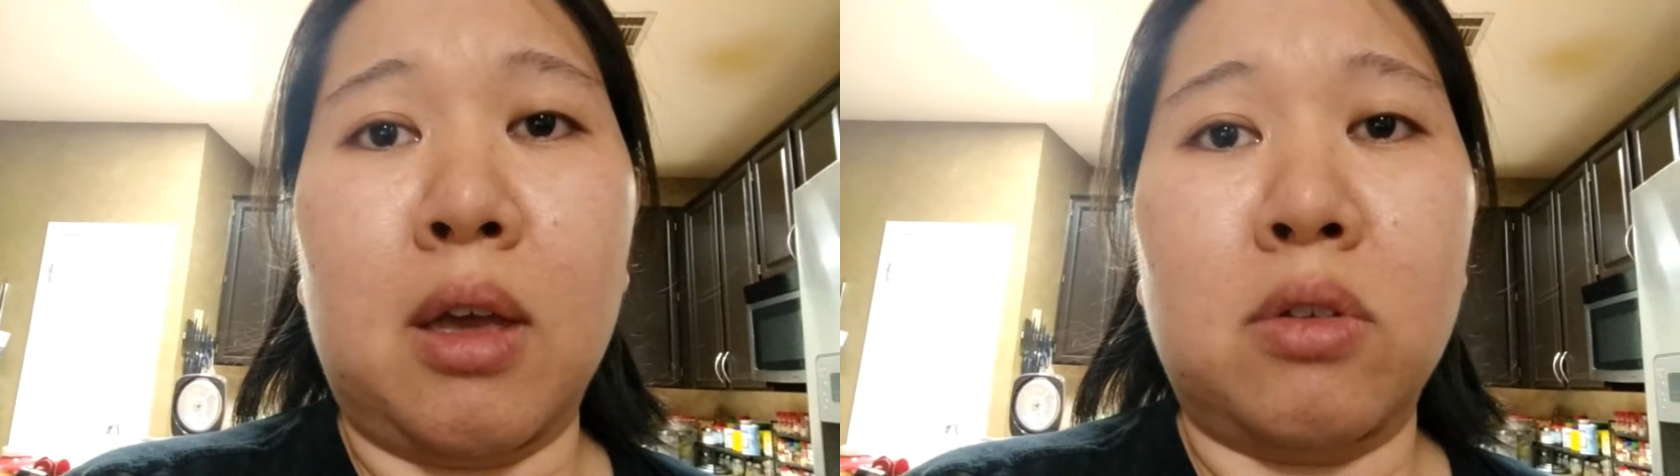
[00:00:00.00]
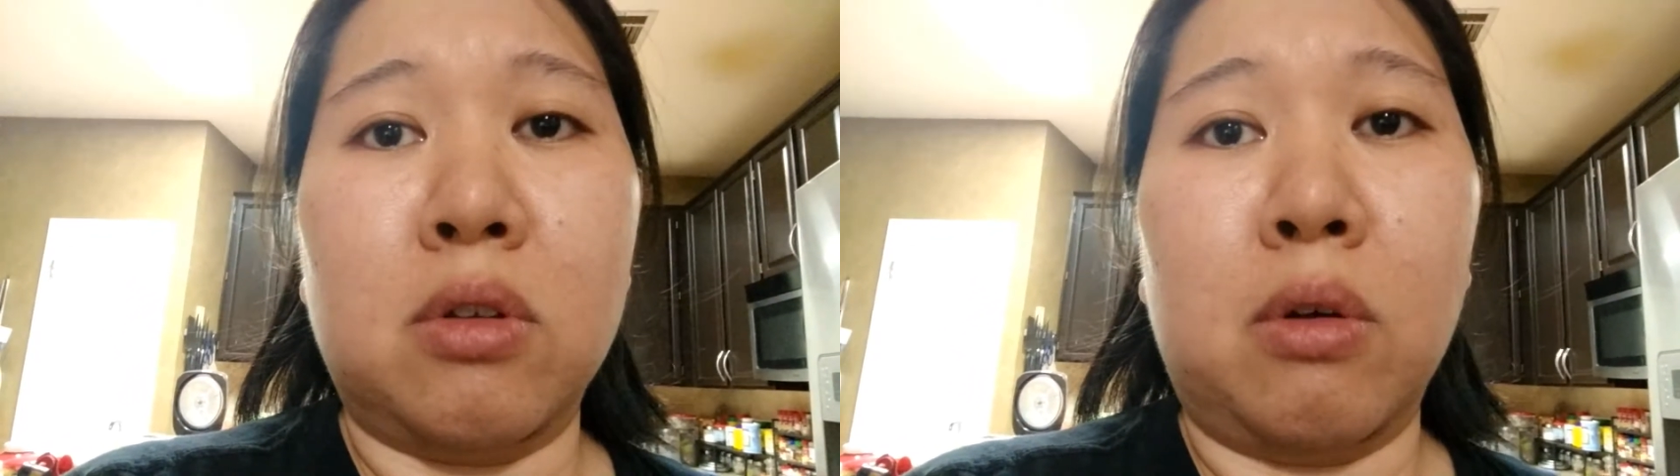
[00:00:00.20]

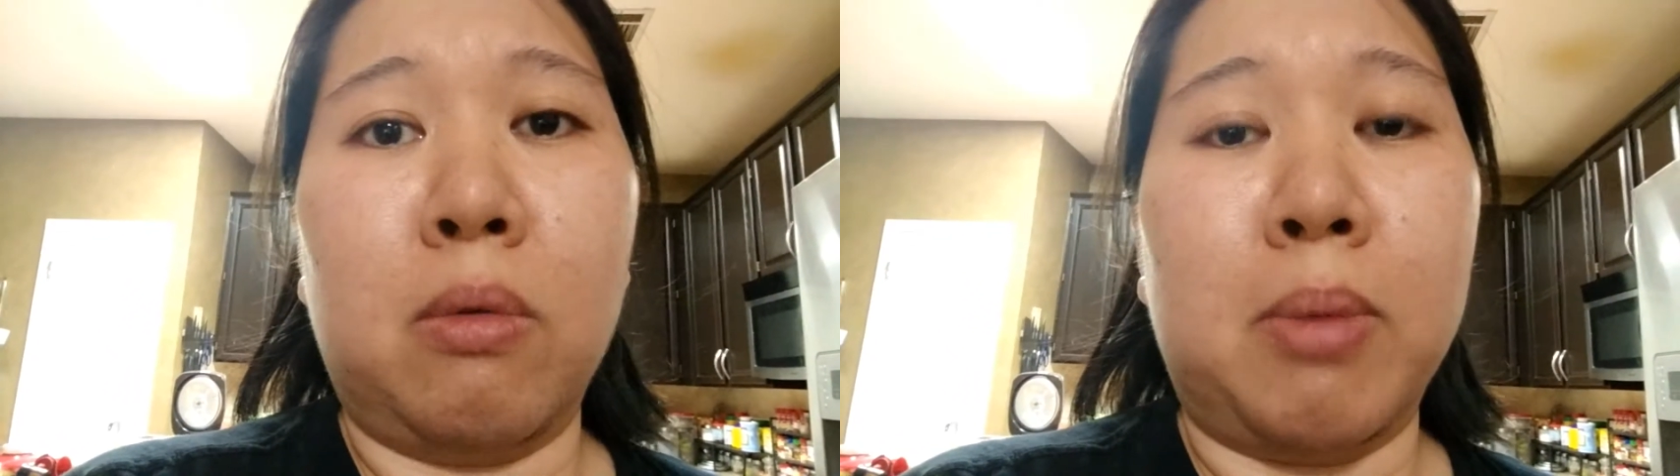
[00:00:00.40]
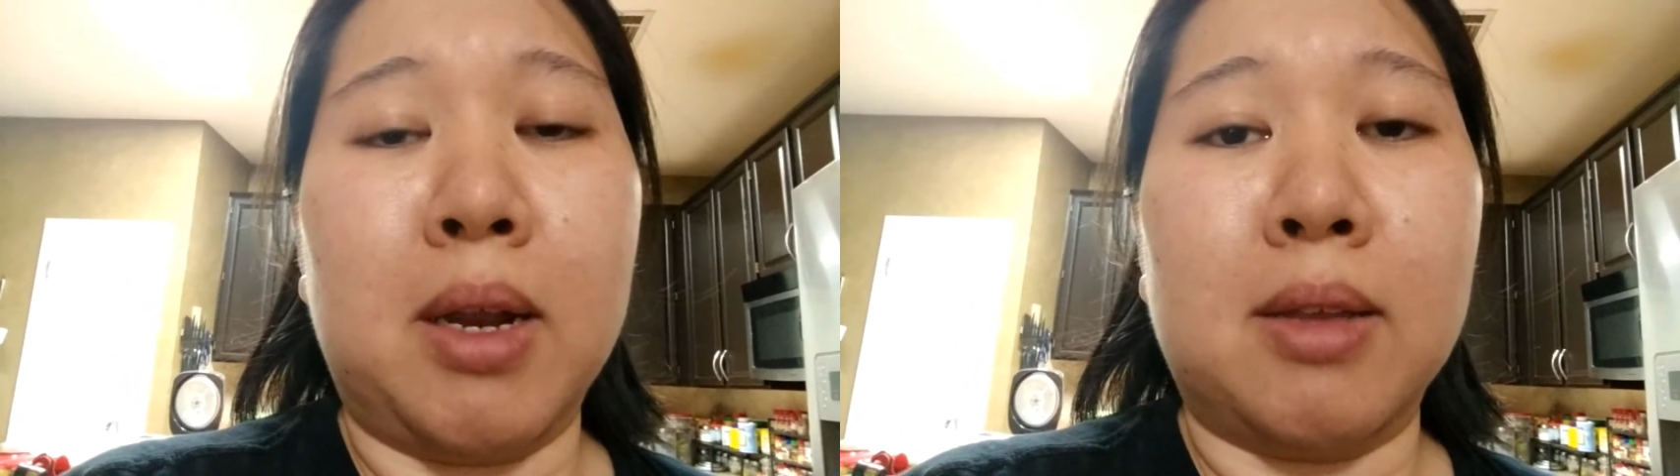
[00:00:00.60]

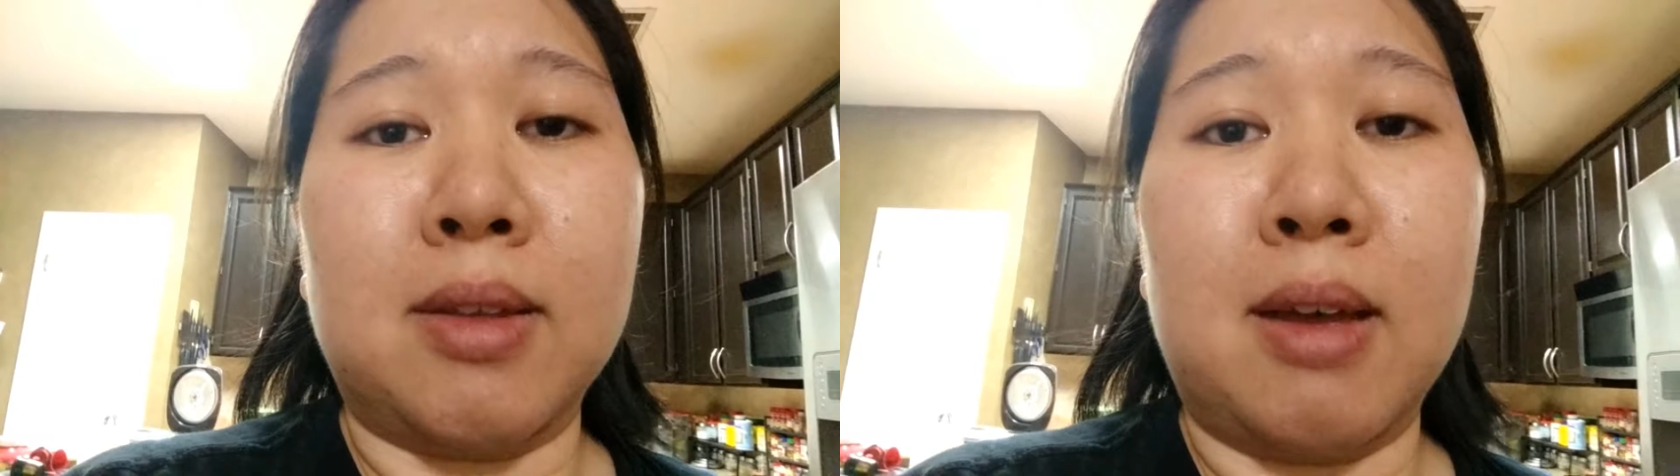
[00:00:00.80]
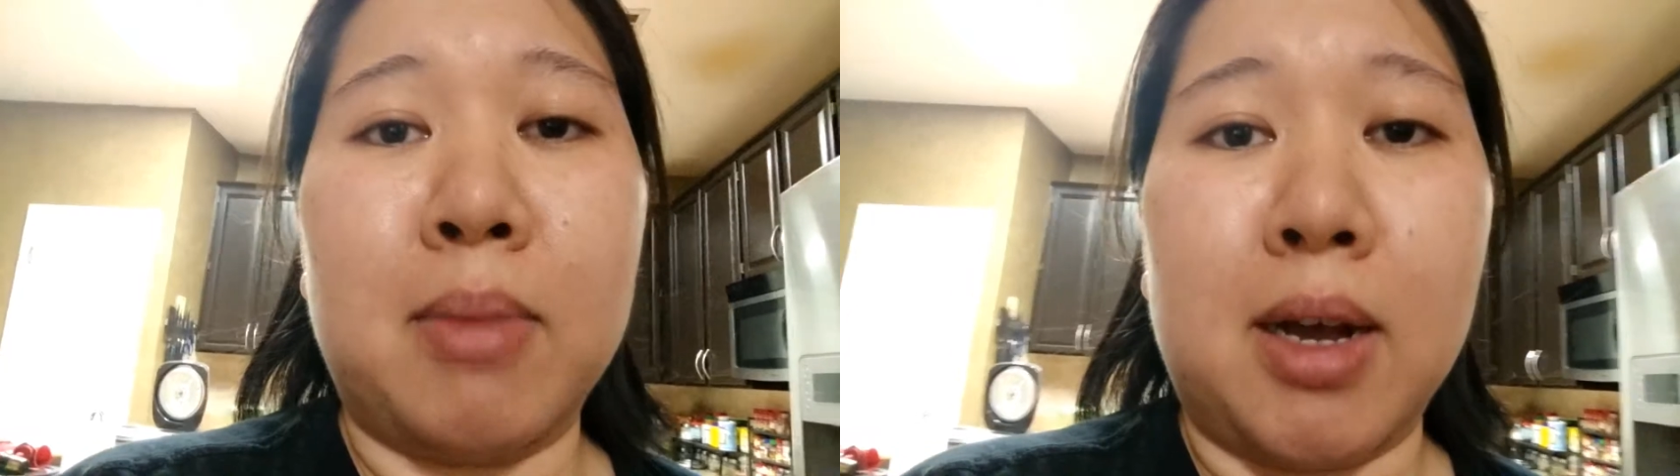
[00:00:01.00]
So by the
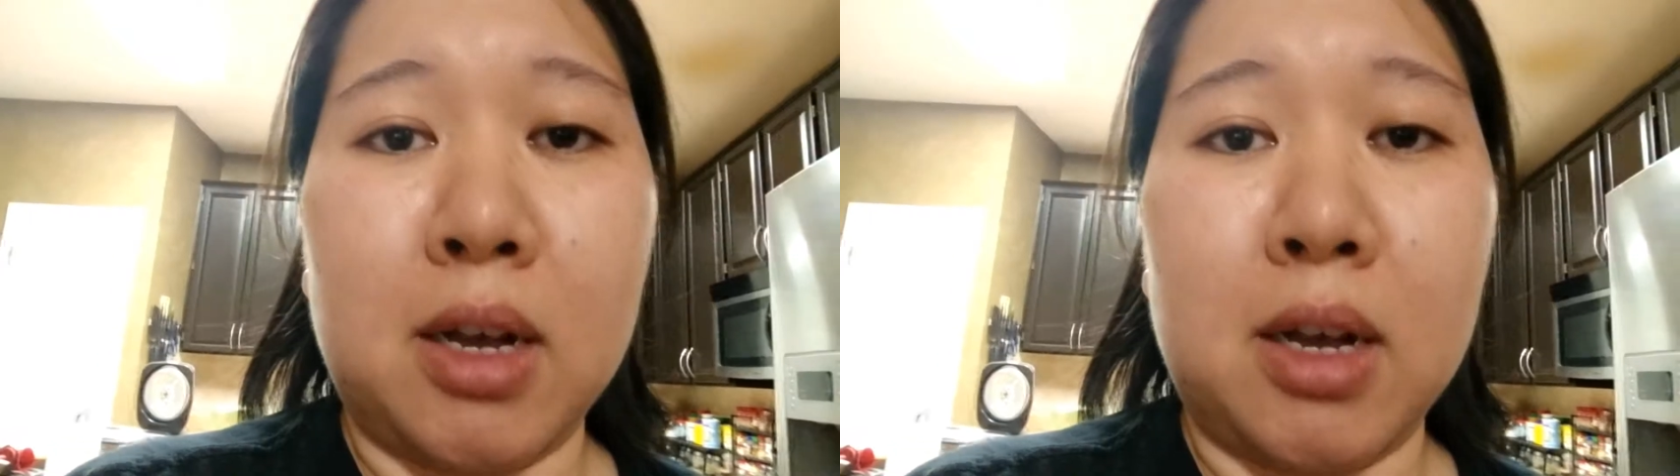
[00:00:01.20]
time my